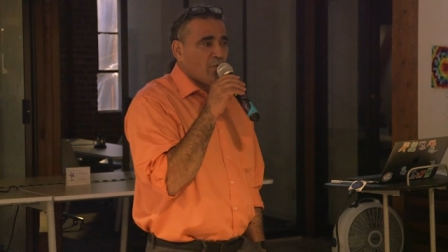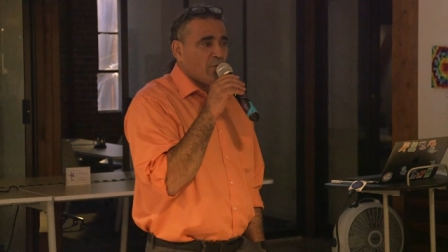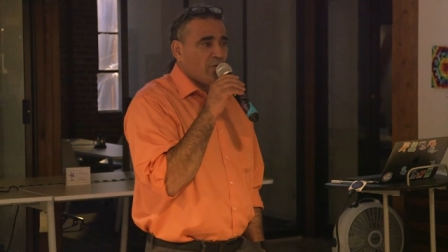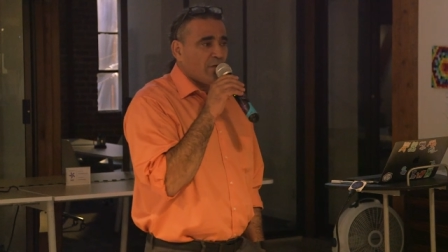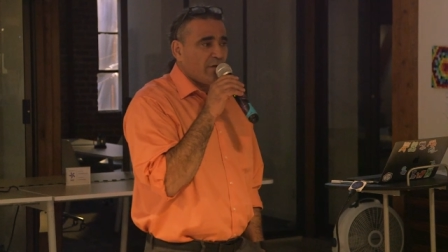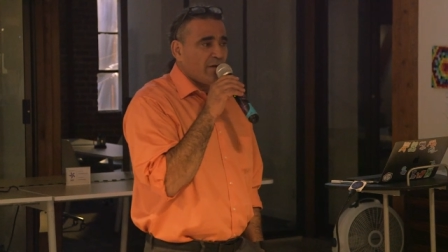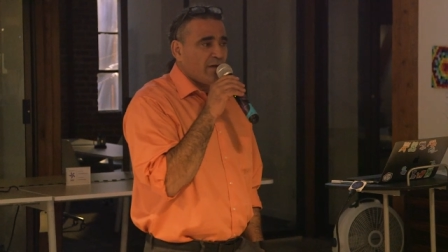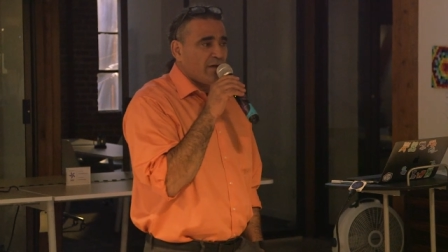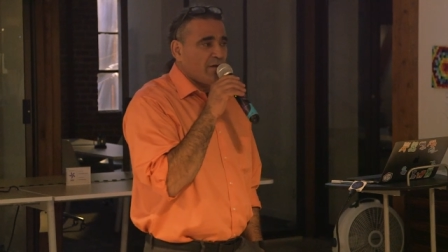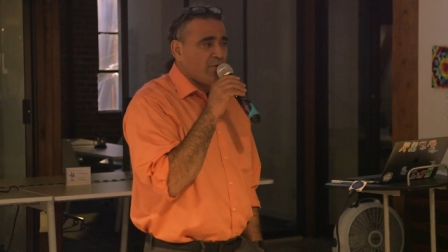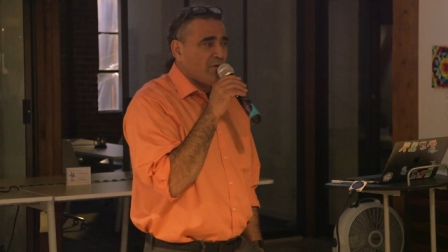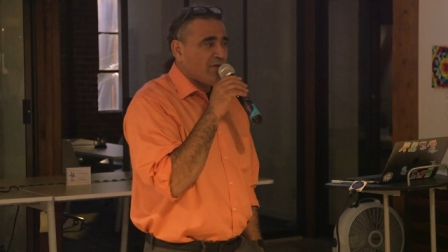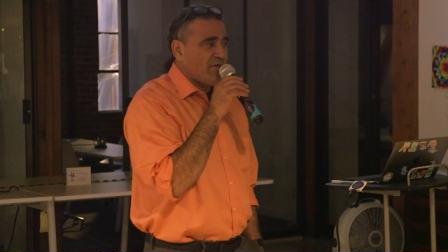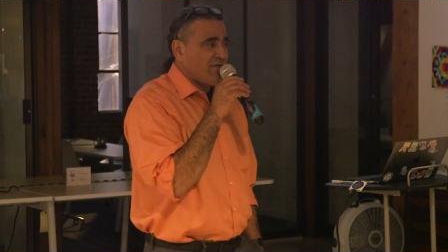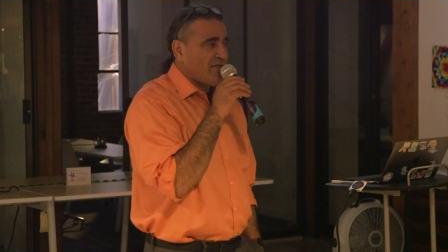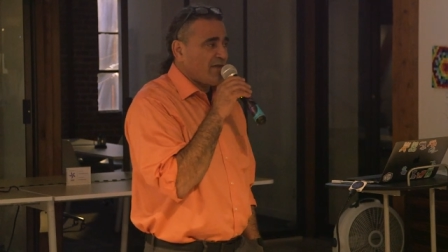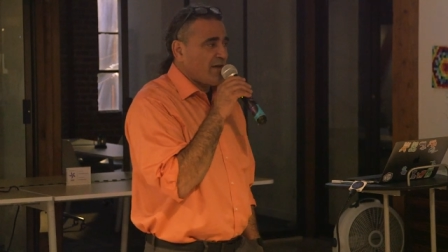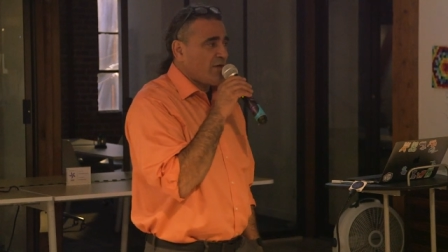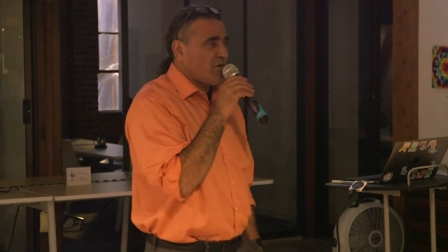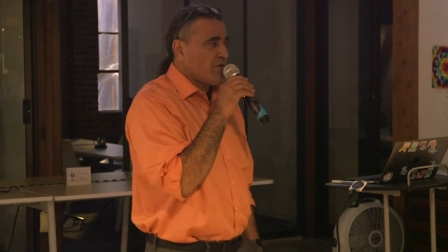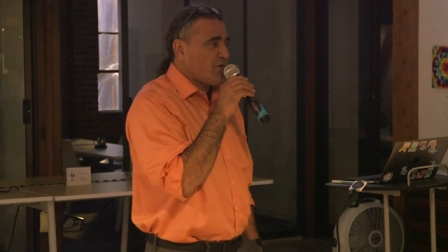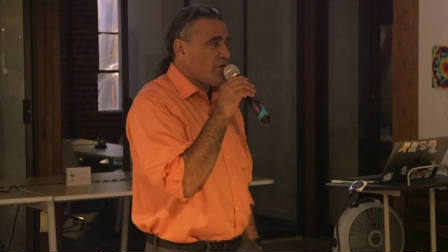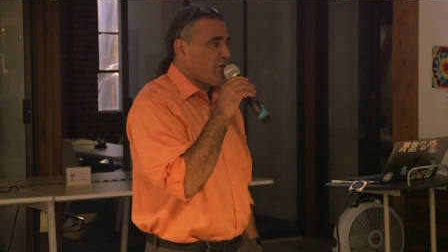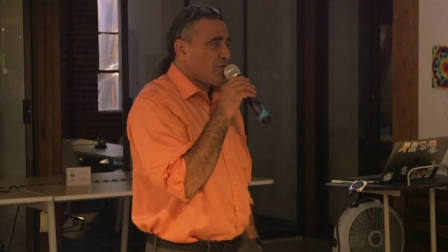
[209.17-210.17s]
working with
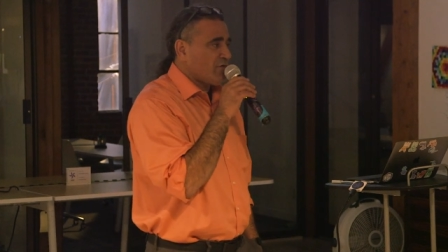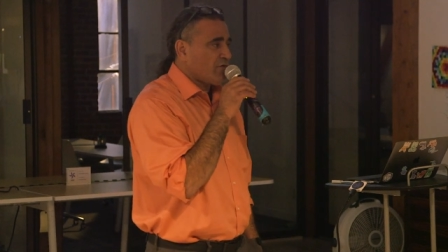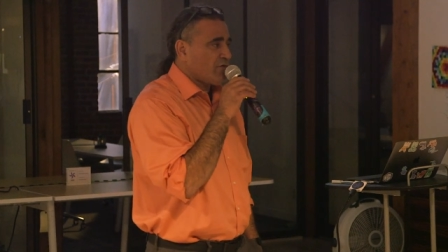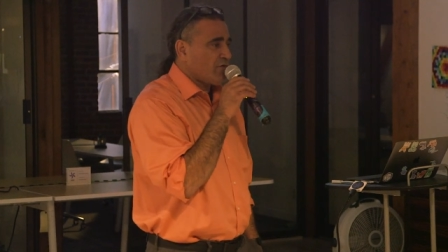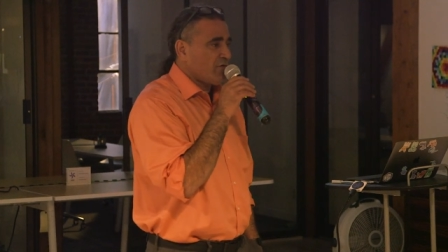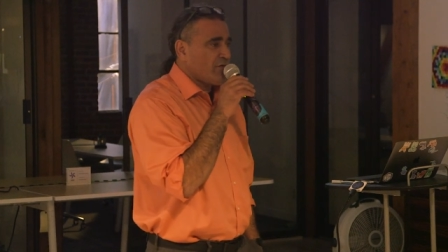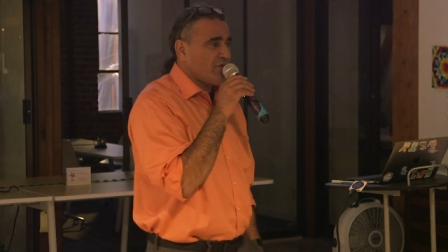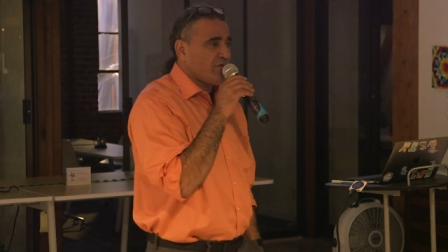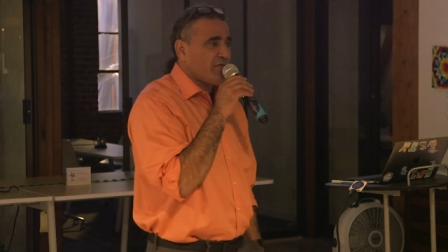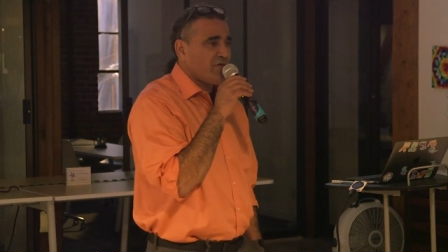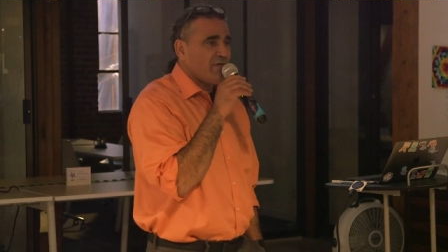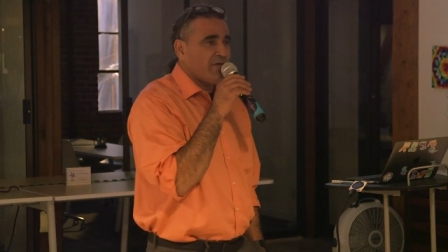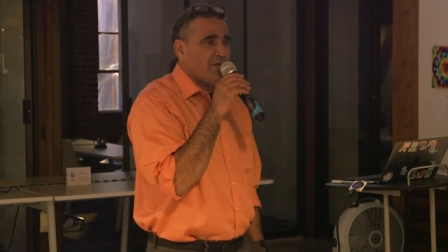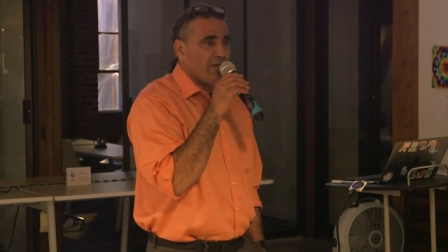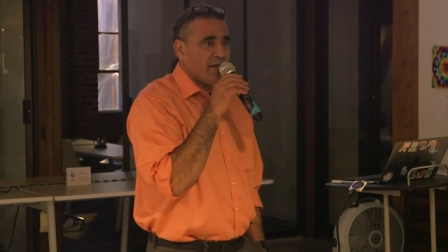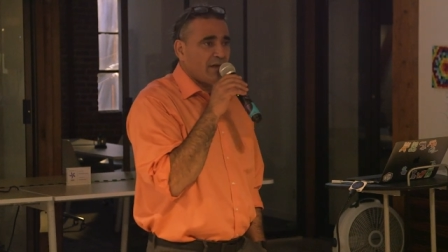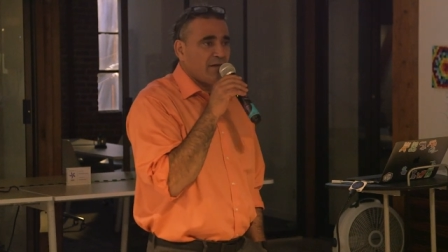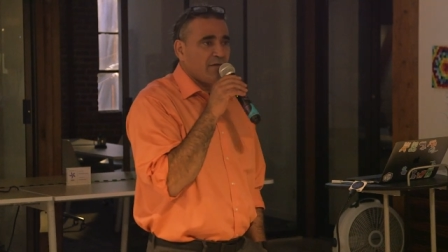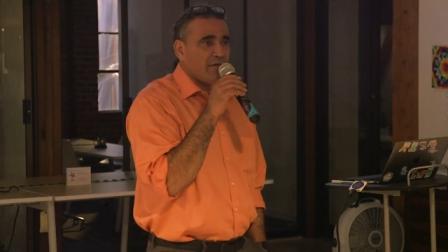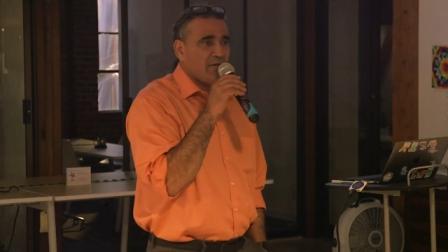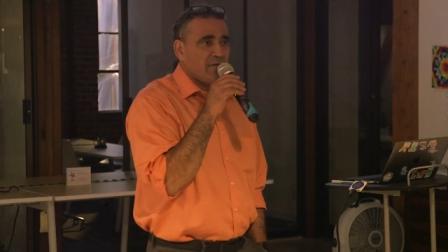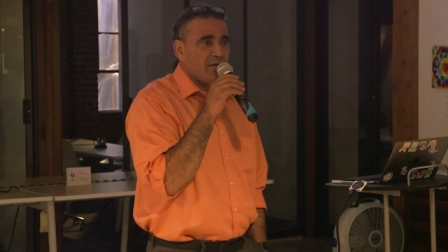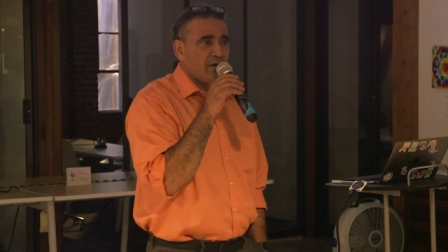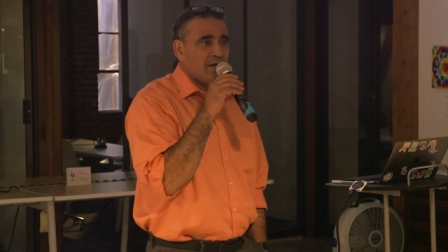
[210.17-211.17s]
cell cultures, and
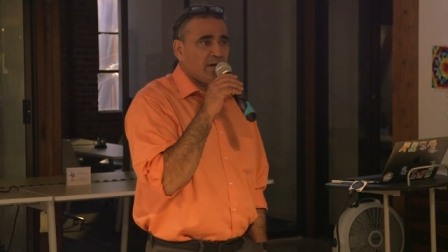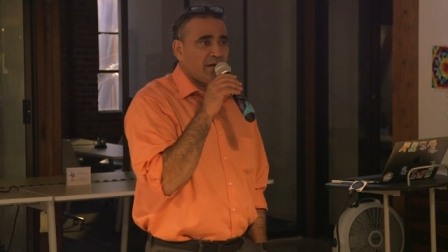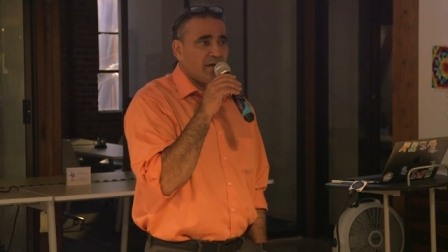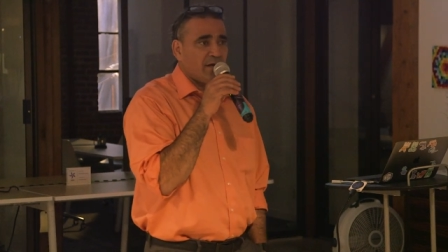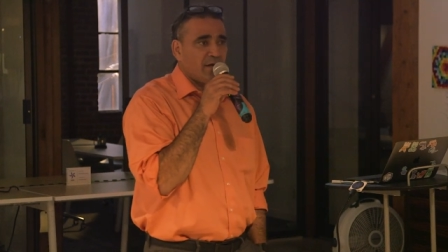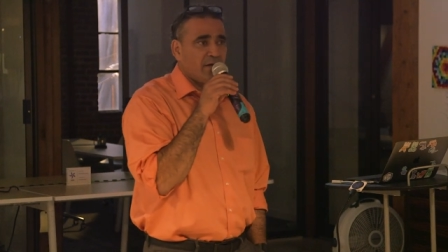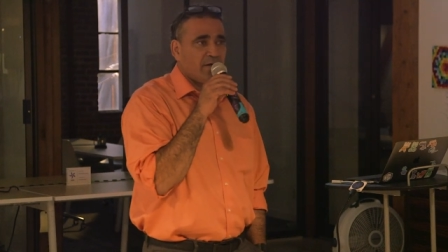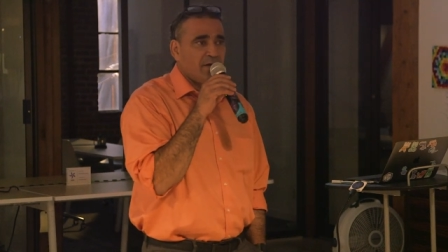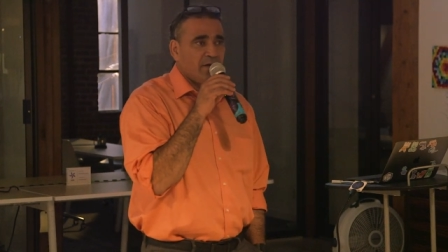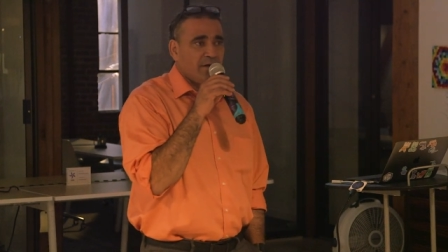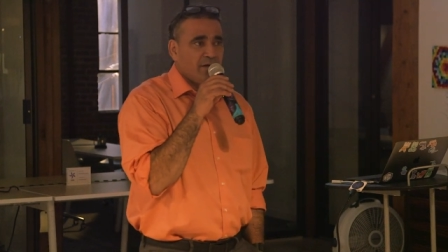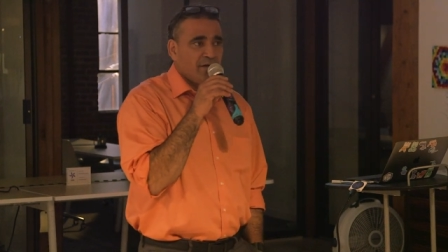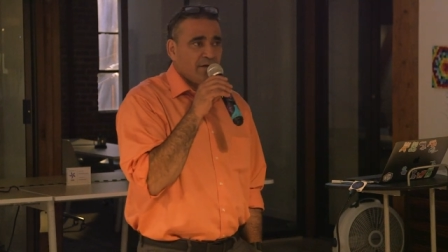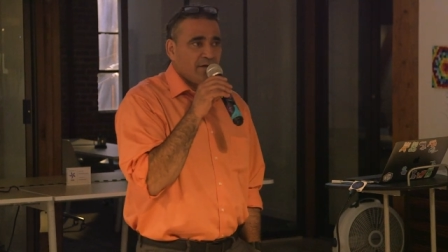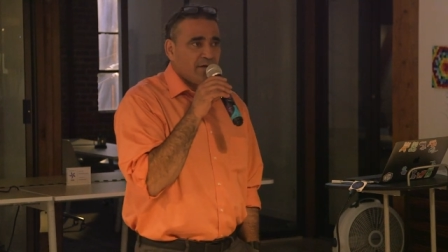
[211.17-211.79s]
then uh,